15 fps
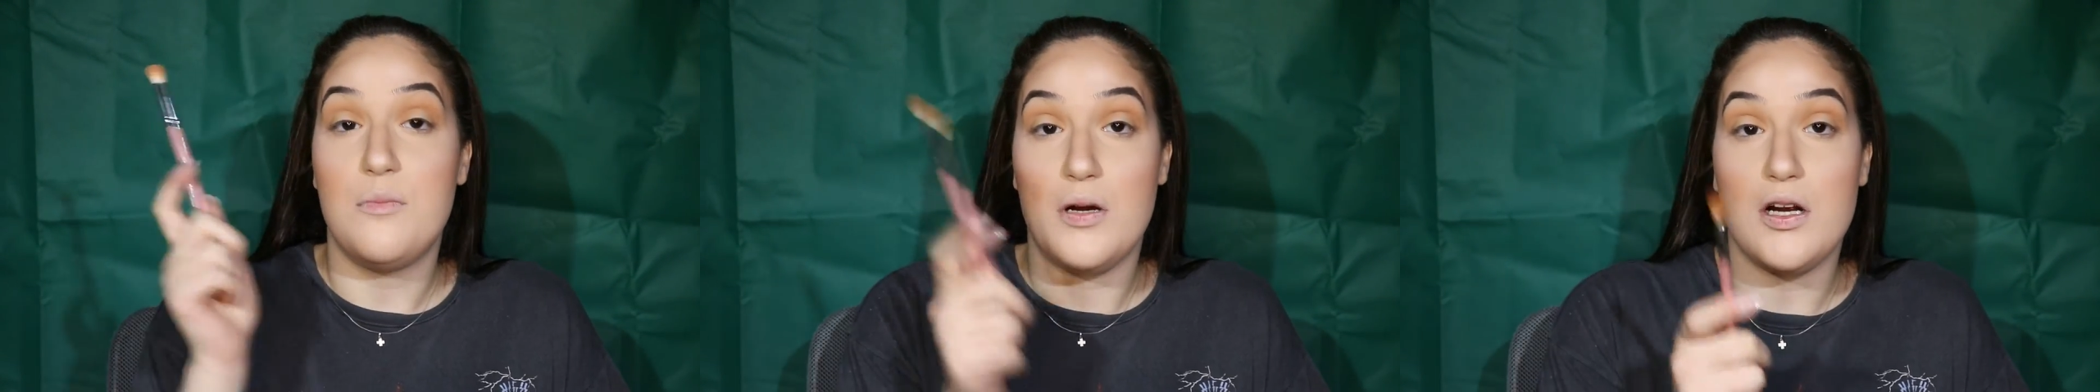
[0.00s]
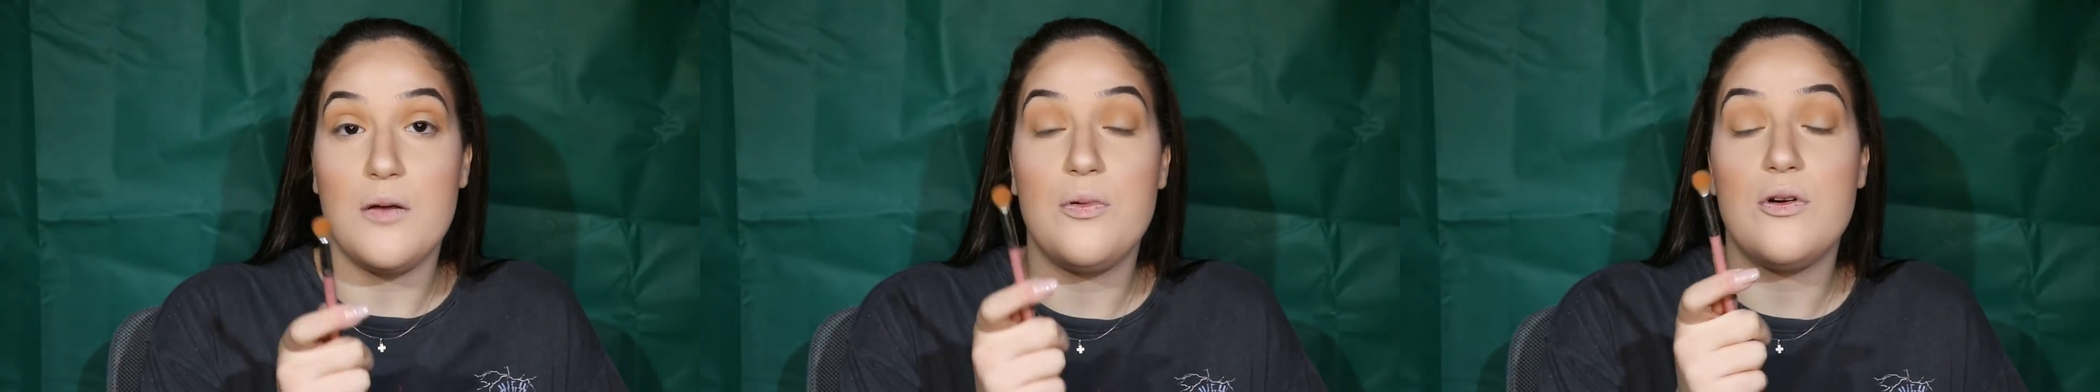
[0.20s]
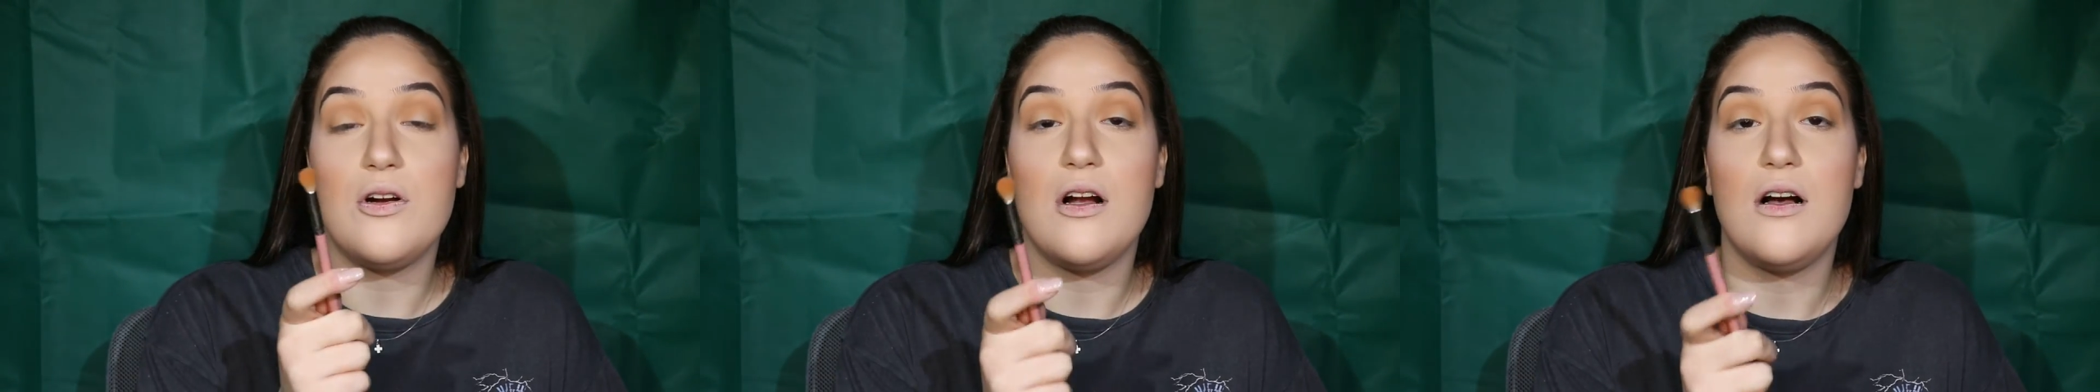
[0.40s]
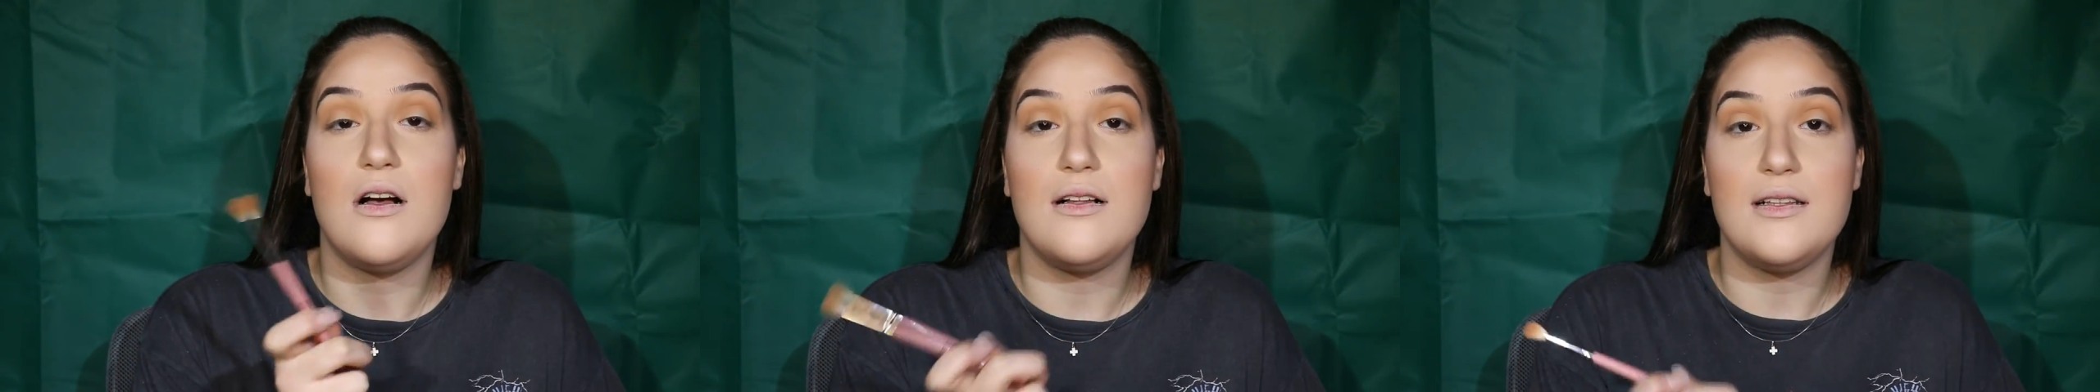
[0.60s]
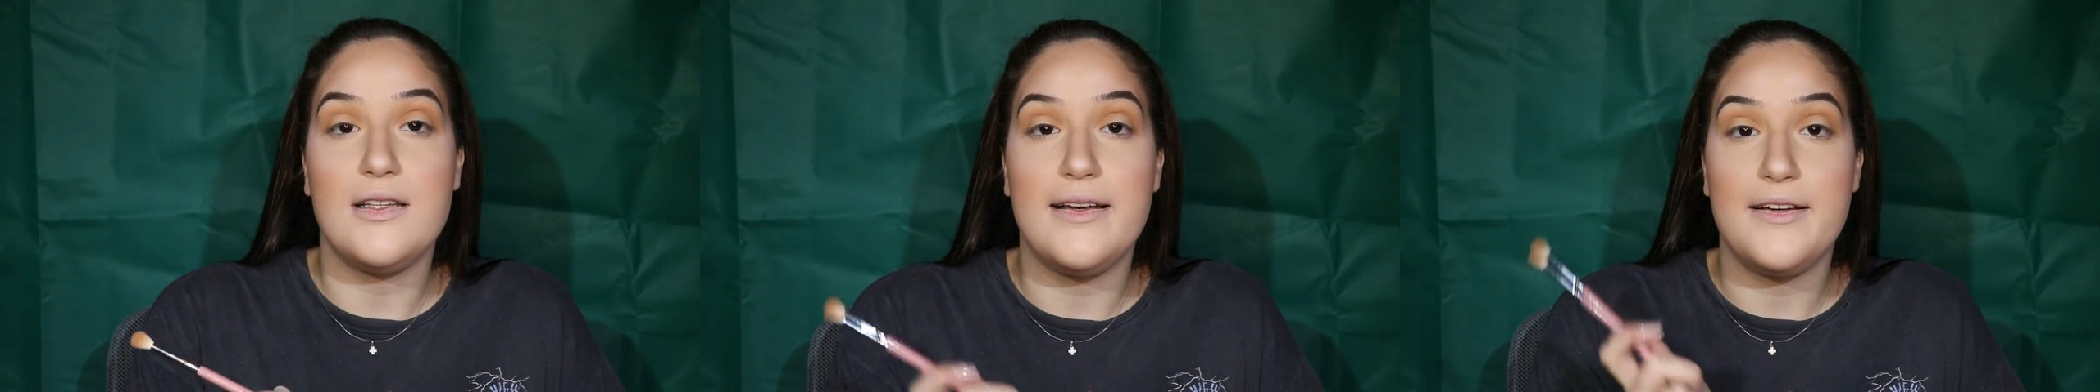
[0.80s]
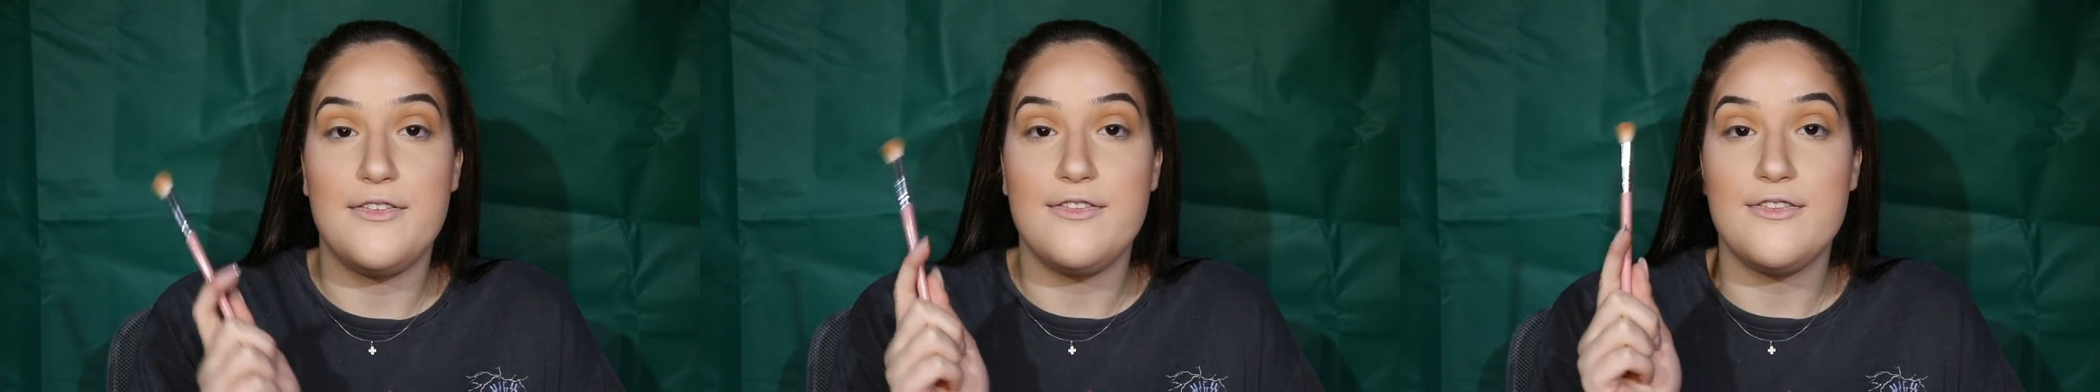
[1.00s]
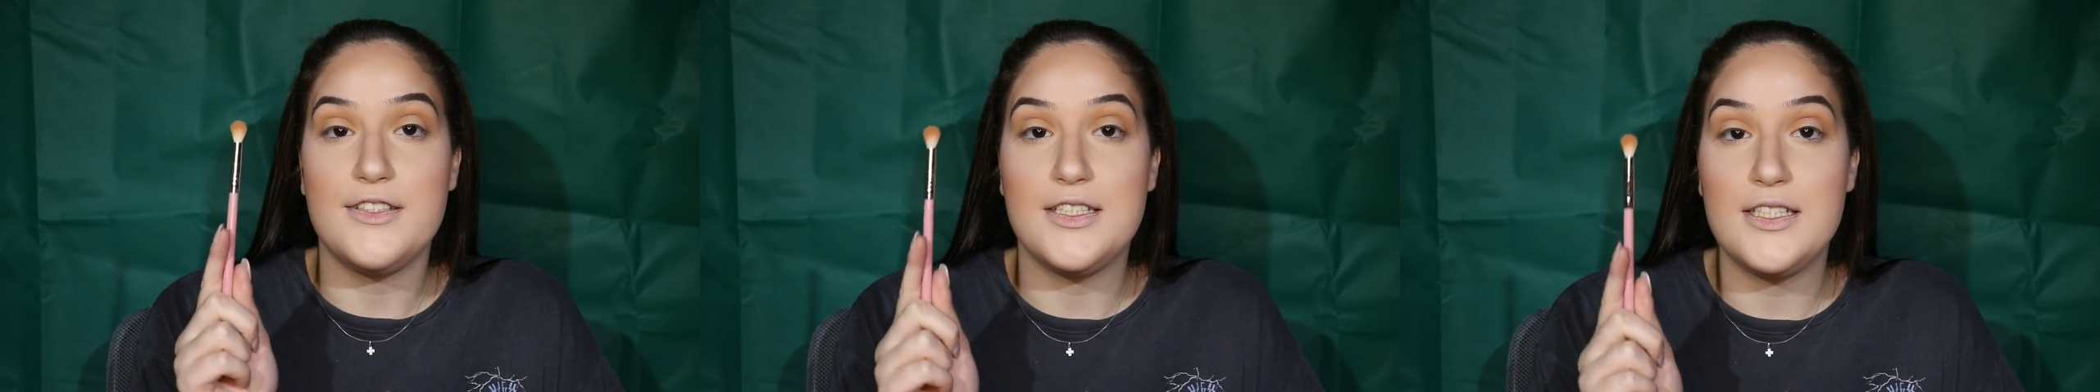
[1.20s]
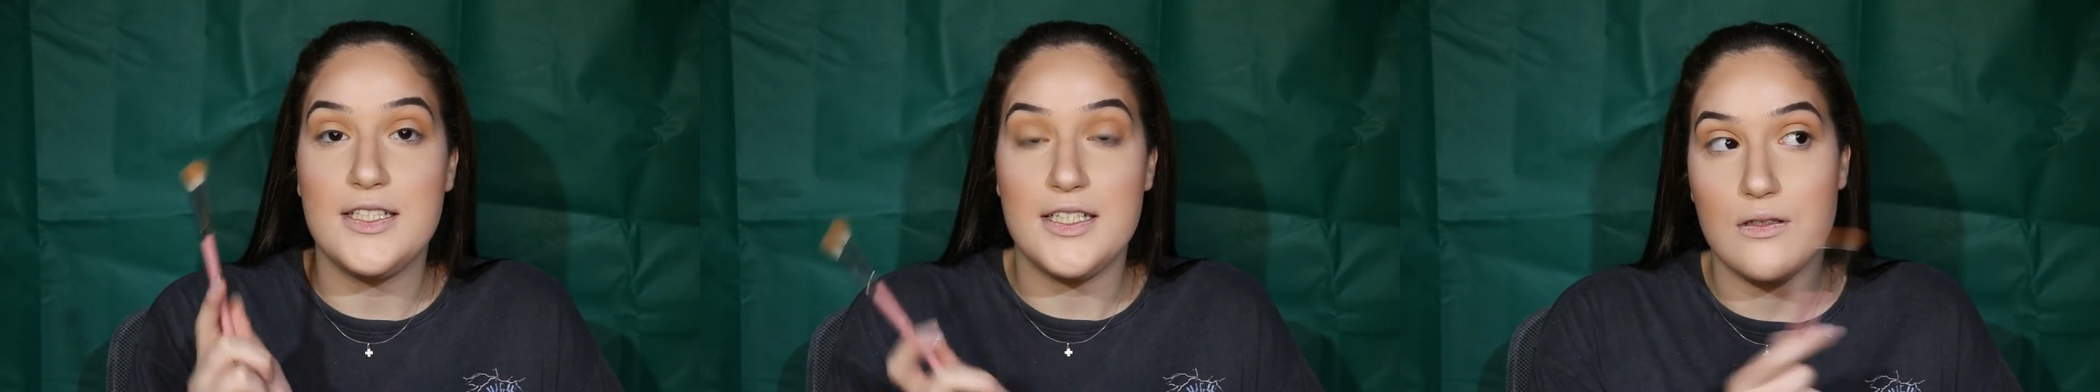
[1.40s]
Barbara
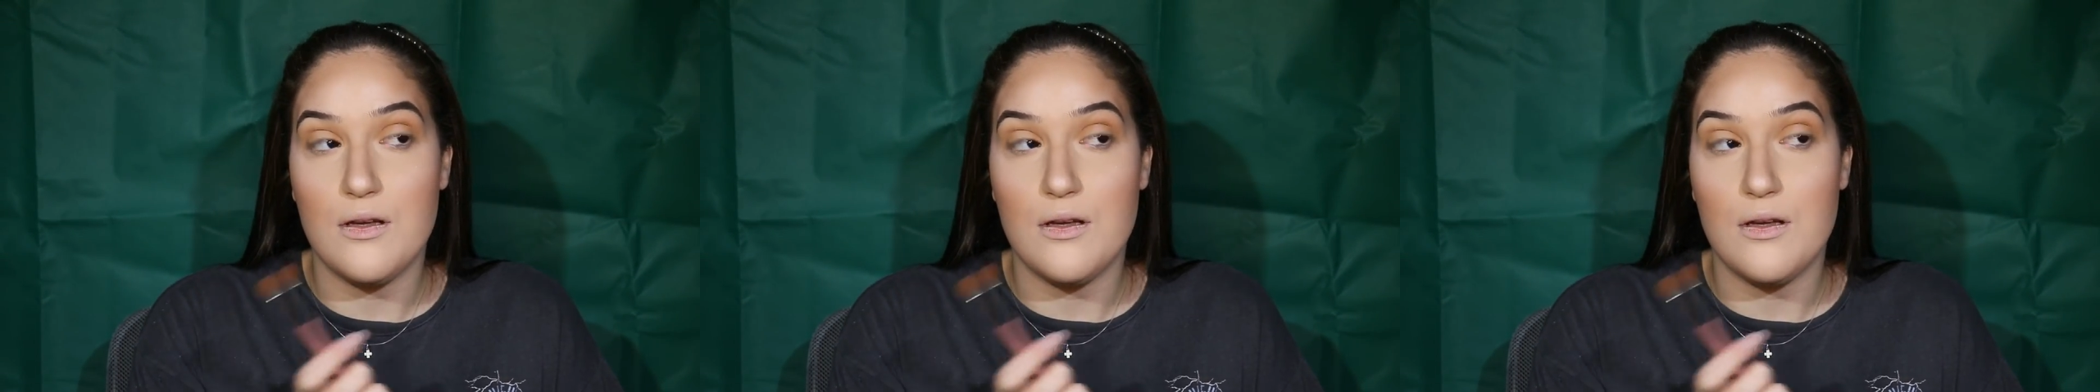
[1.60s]
left